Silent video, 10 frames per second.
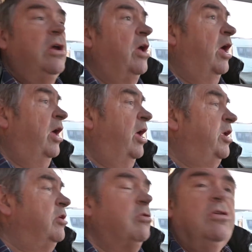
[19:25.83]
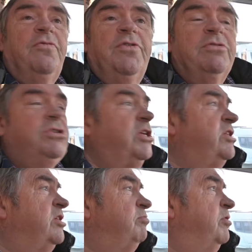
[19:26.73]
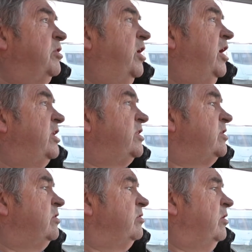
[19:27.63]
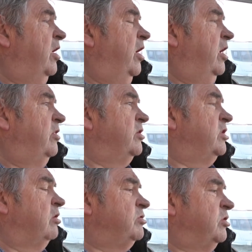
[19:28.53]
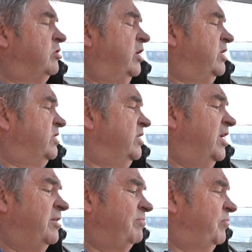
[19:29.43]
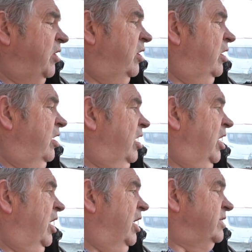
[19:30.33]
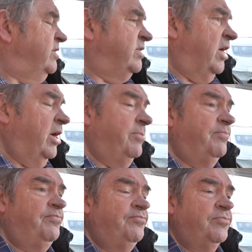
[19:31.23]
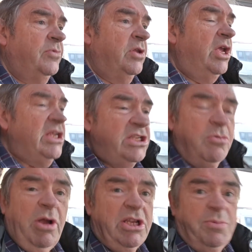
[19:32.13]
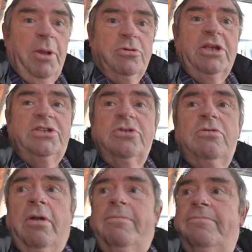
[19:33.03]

You're not going to feel cheated with the kit. There's loads of kit in it, and it's quite a smart looking Tourer.